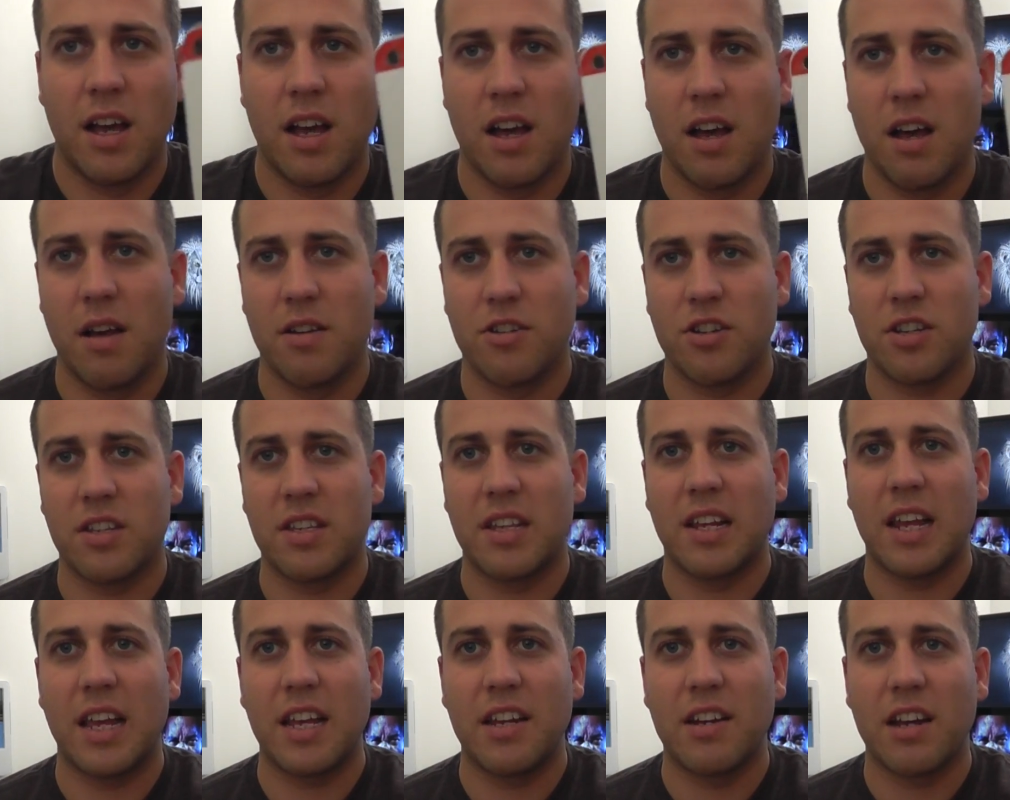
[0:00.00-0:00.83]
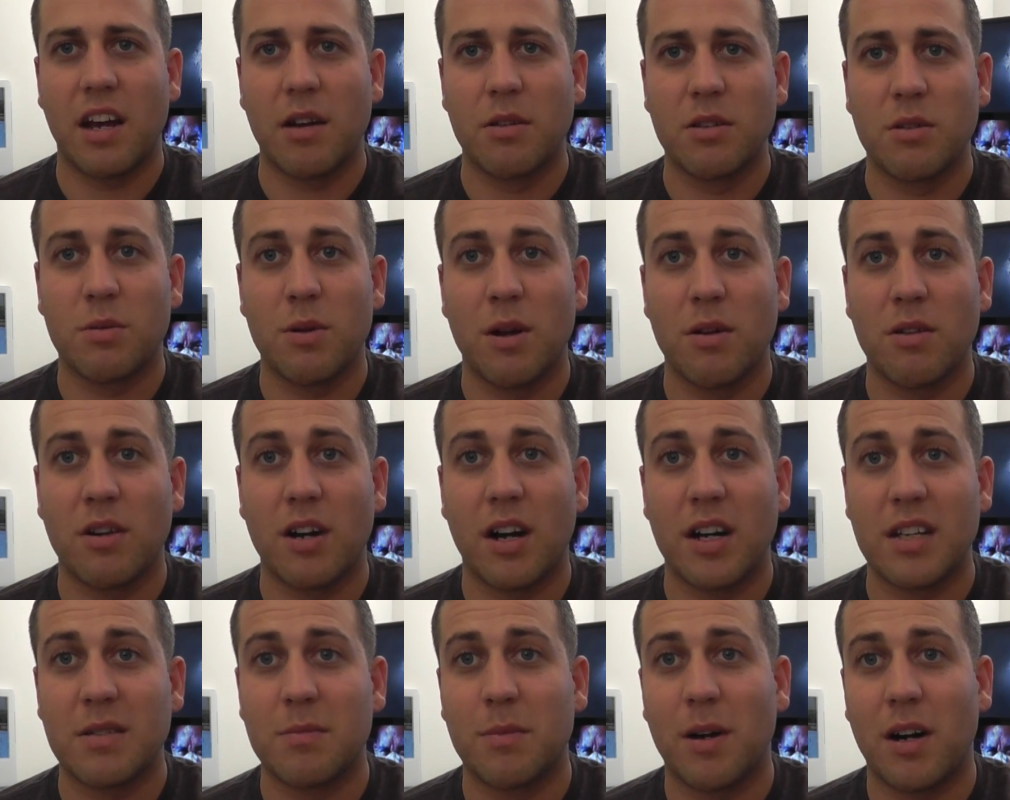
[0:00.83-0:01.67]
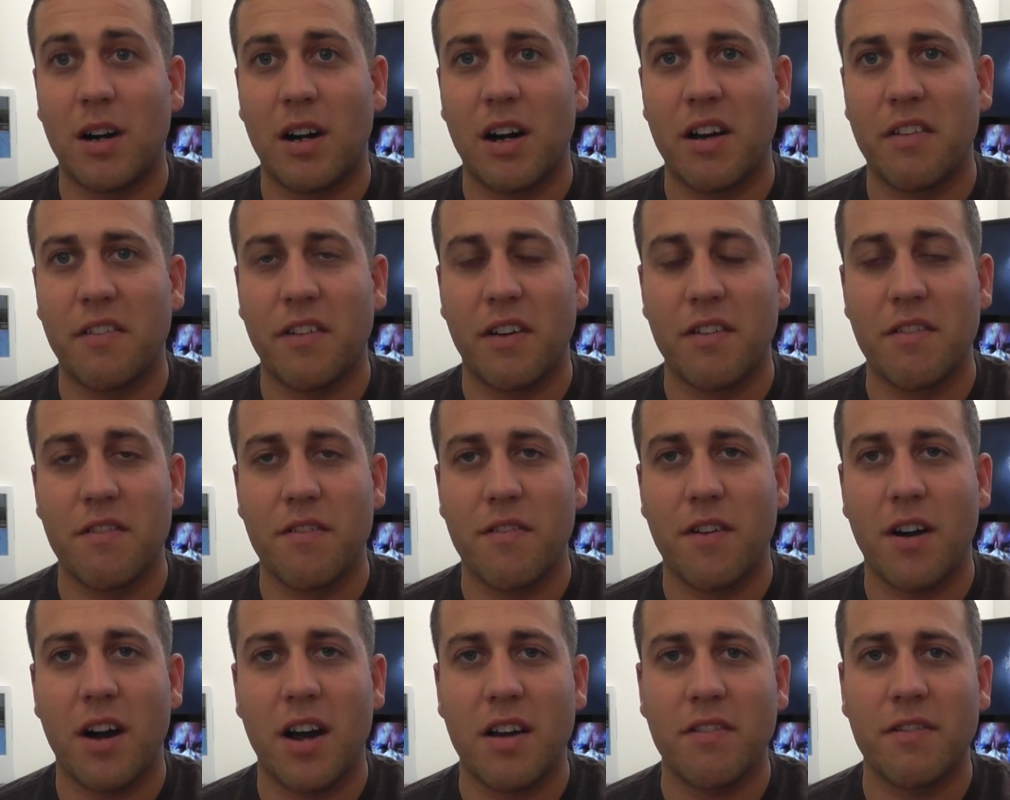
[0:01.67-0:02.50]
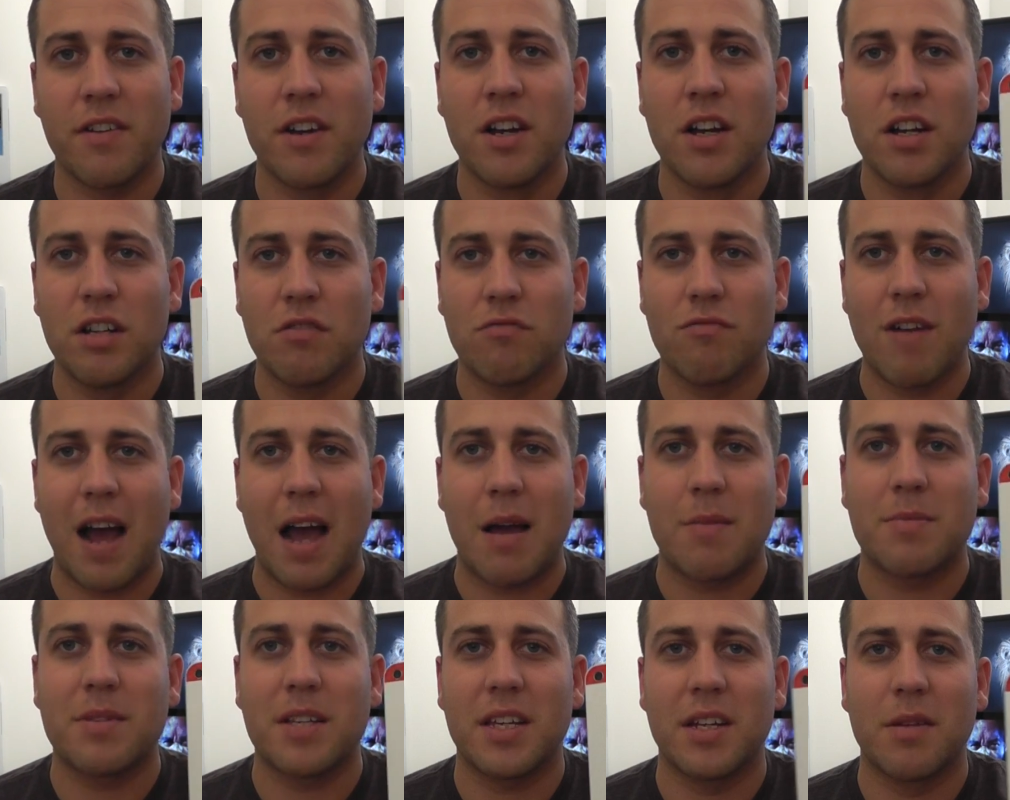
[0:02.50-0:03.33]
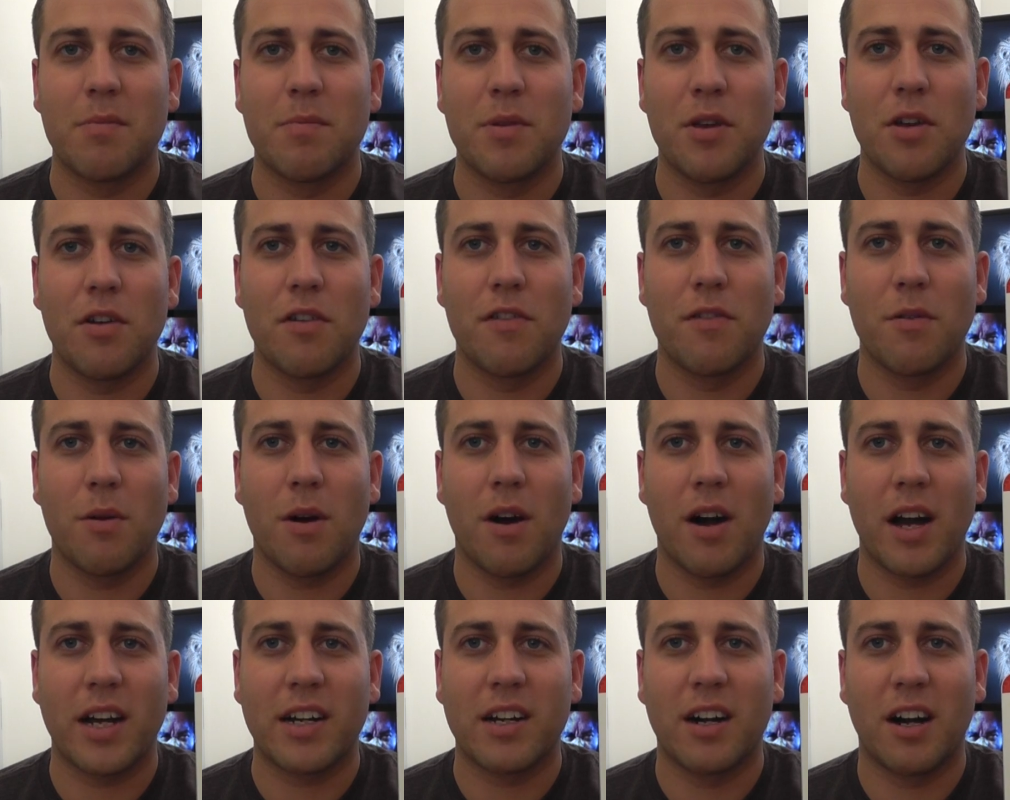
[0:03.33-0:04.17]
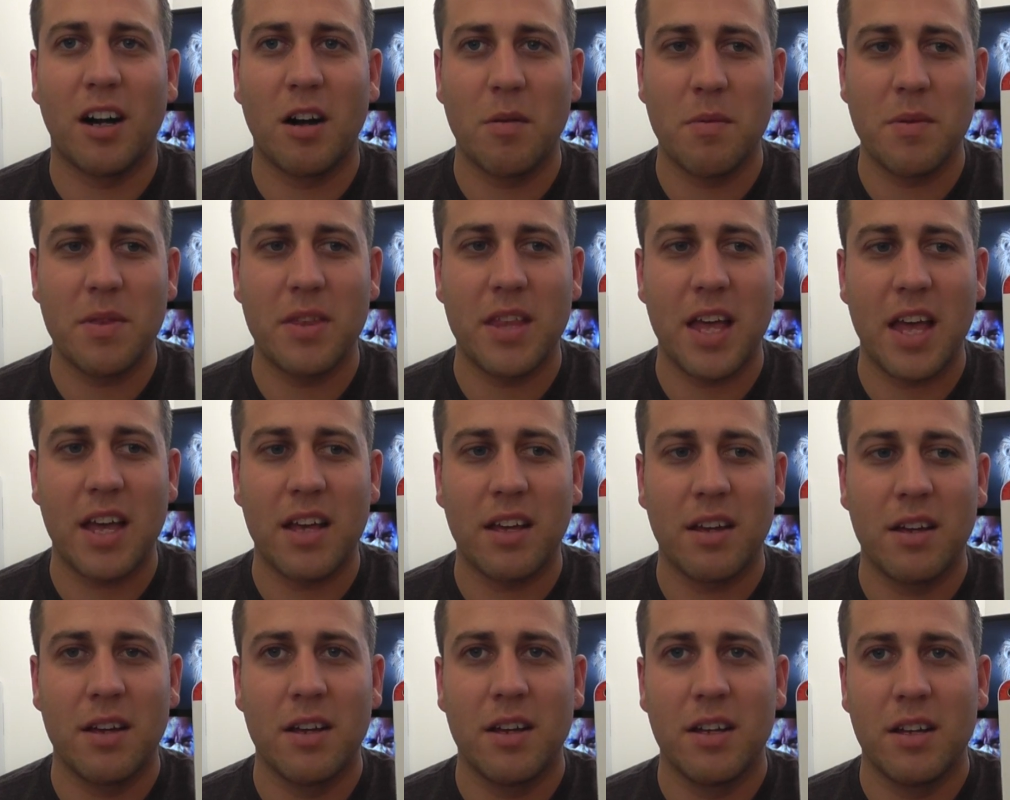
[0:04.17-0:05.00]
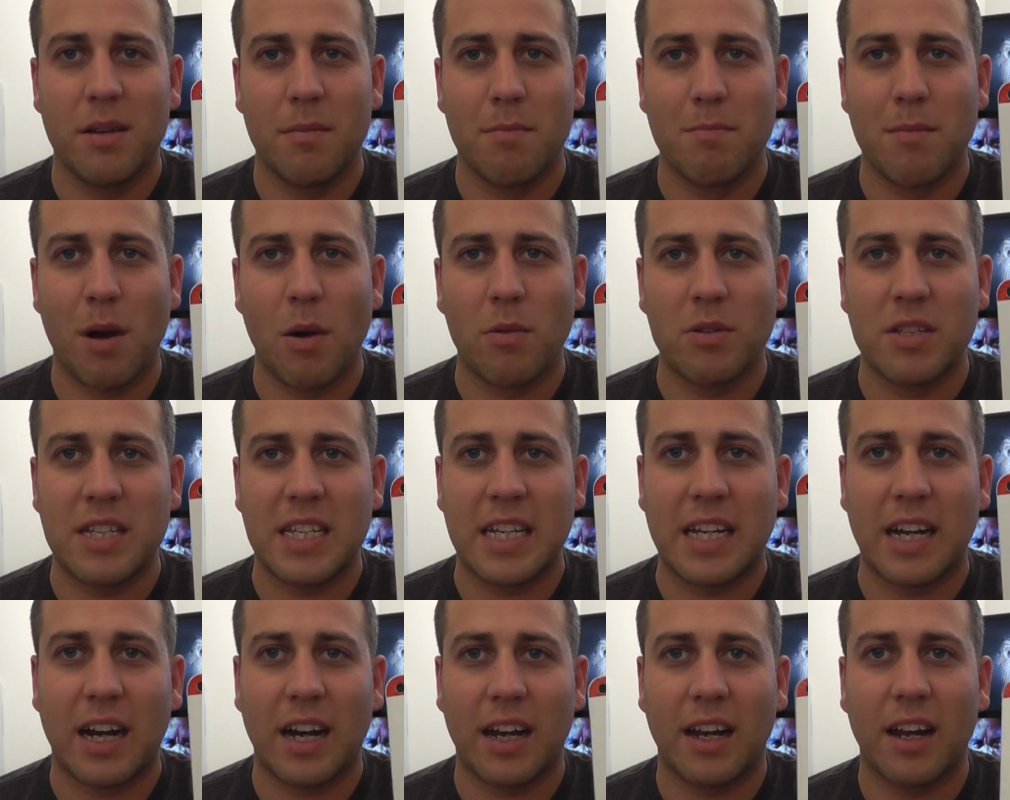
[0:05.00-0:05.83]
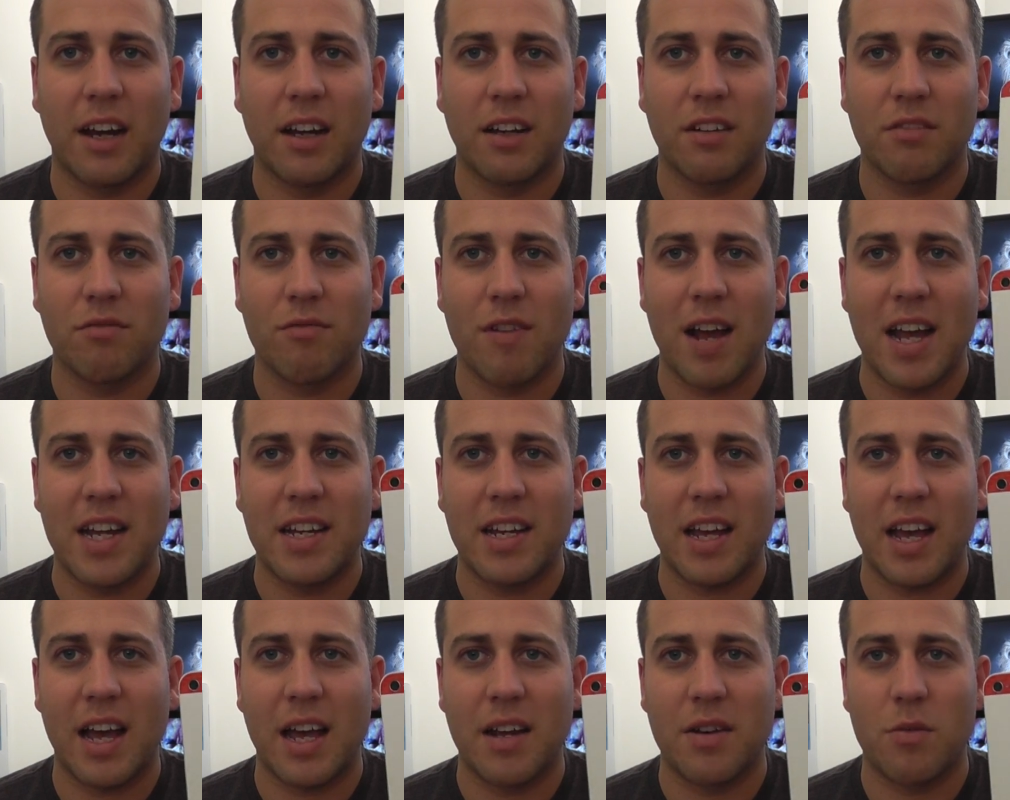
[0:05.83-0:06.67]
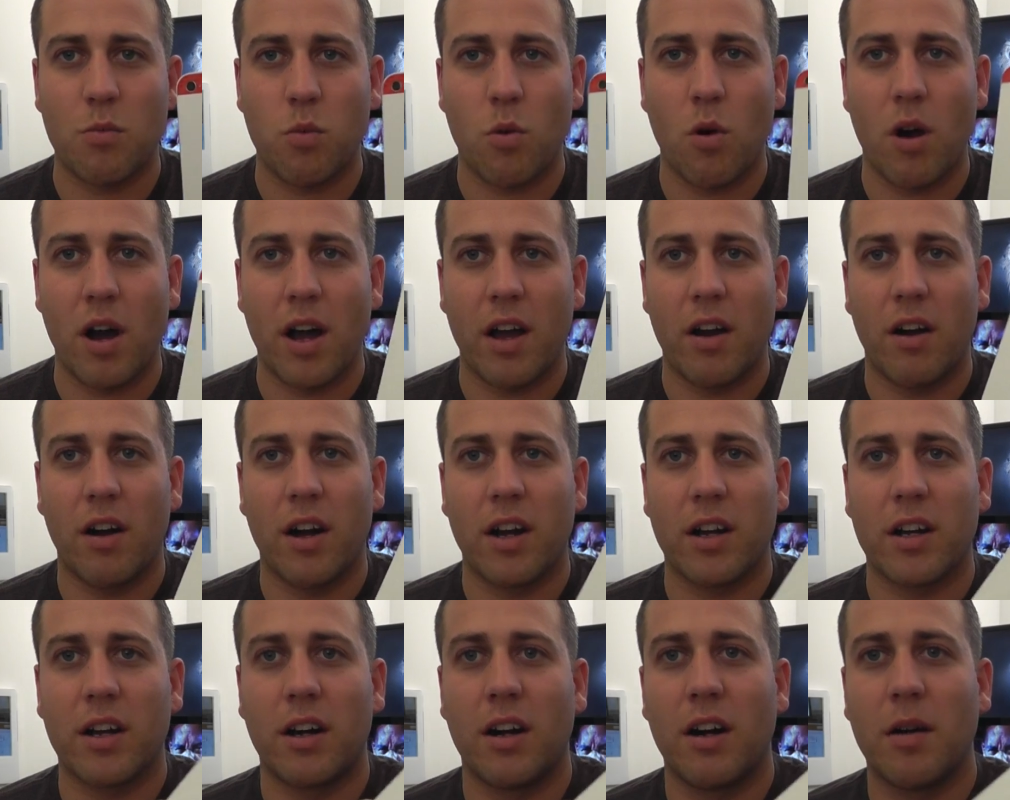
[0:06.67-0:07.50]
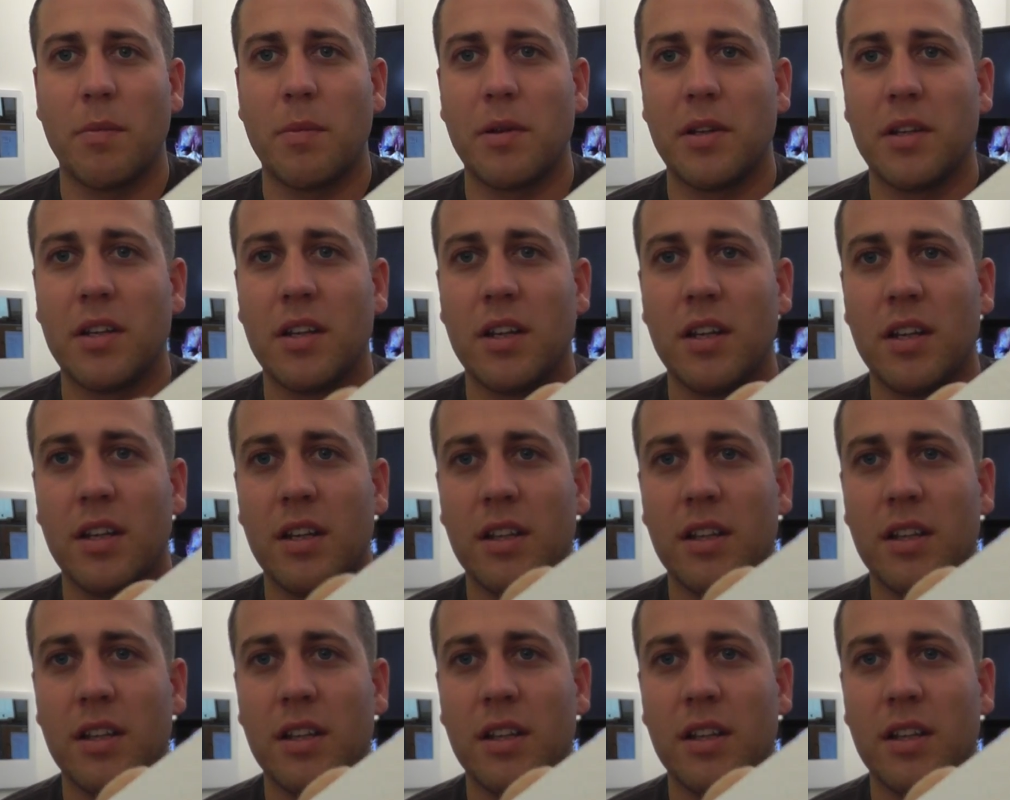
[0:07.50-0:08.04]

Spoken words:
Just to let you know as well, guys, my iPhone 5 wrapped in a beautiful iCarbon there, multicolour red and white iCarbon.